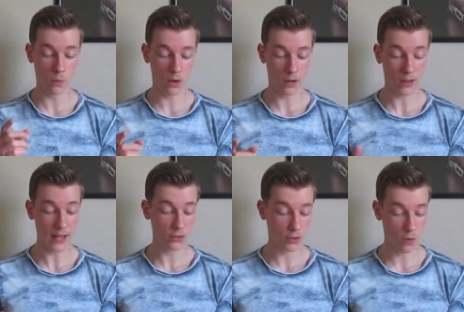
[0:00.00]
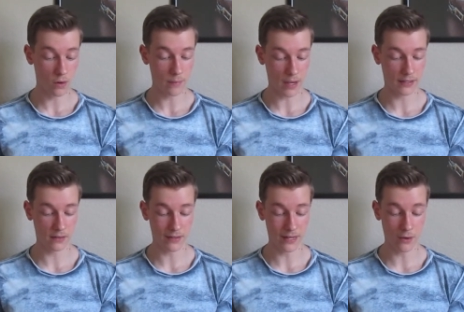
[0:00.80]
War Collector Corps
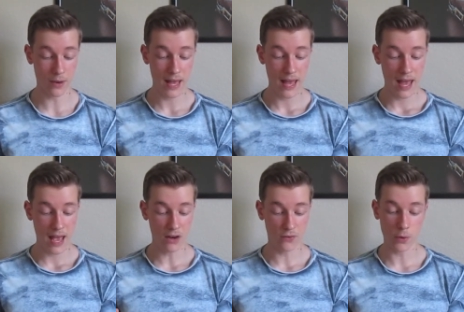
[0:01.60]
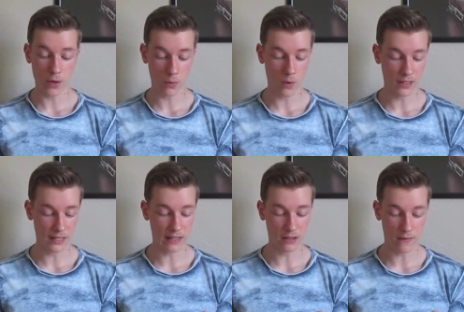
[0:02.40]
unboxing video and a few other ones
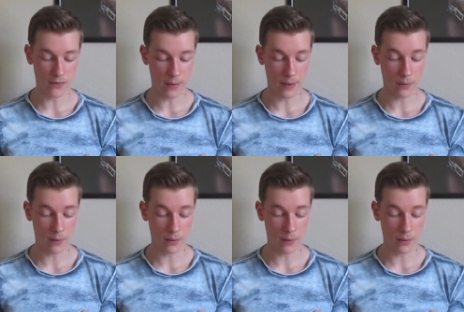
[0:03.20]
and I love them.